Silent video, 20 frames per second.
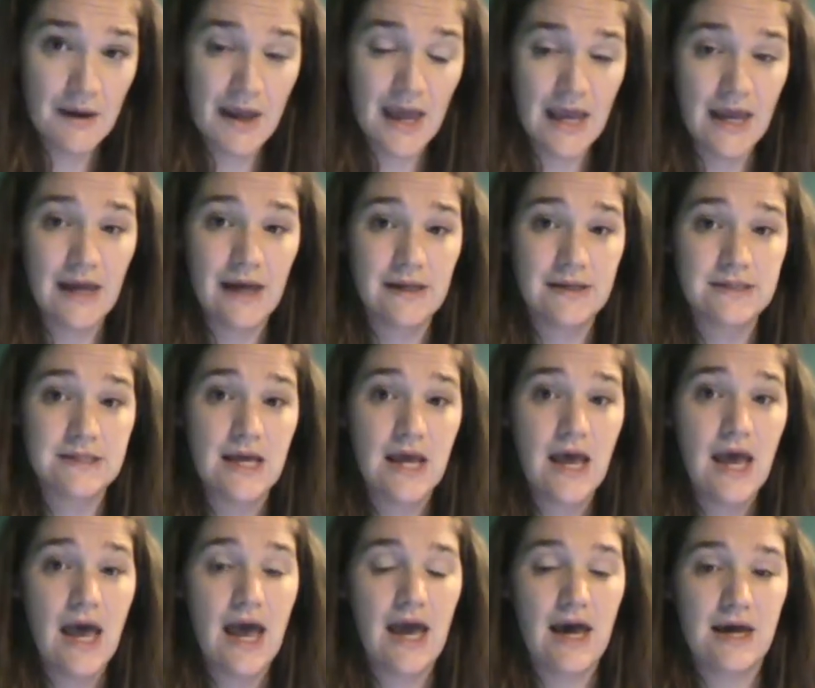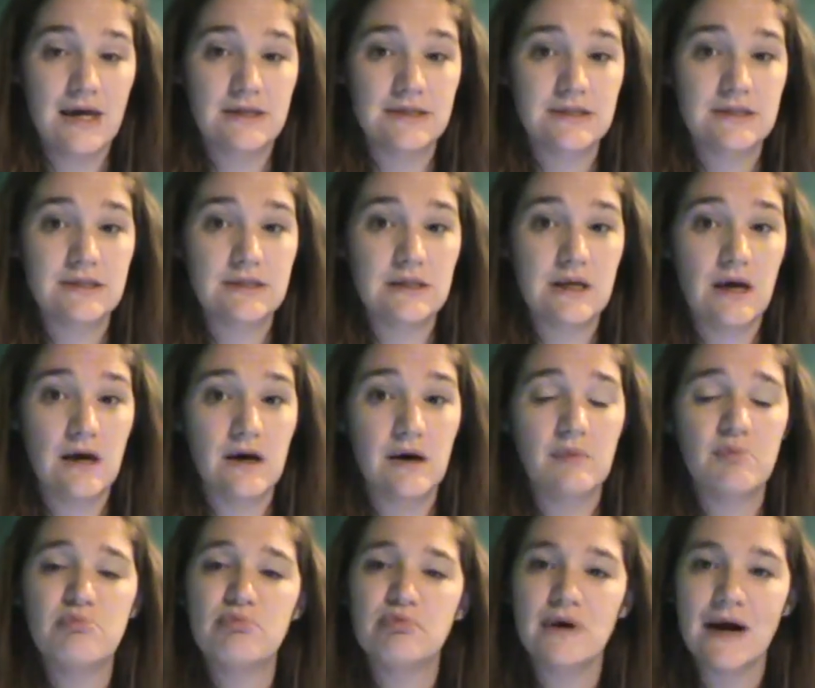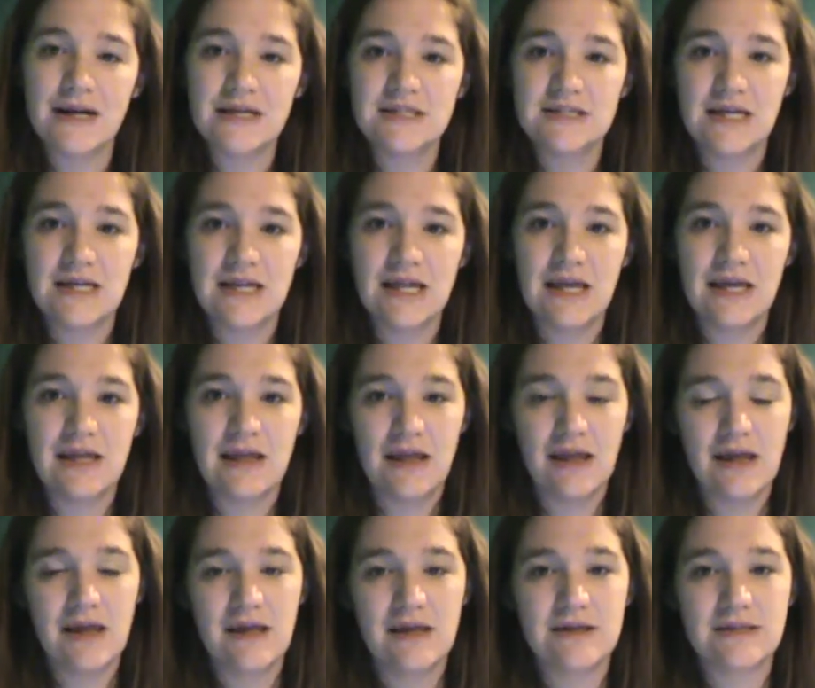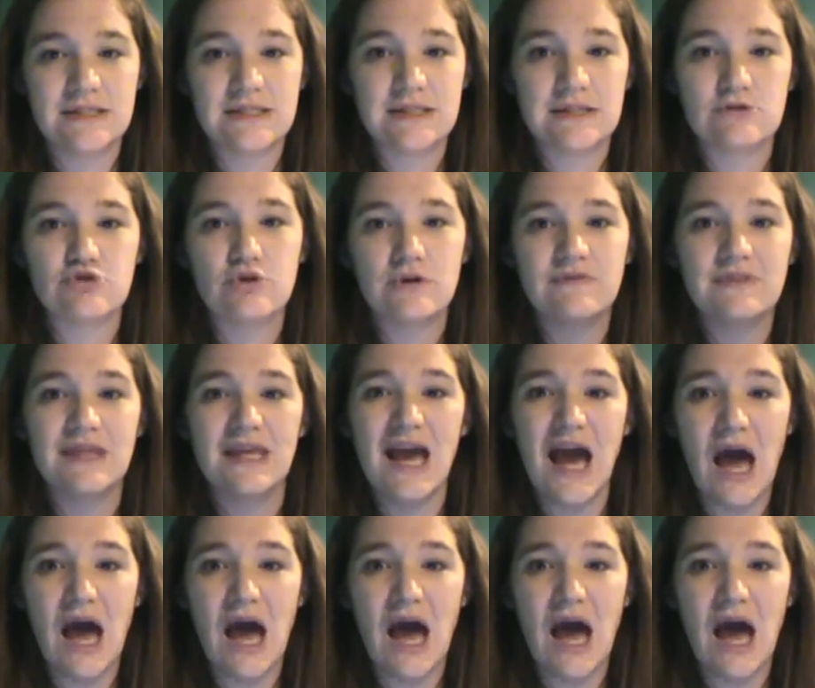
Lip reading: And as Protestant is sort of the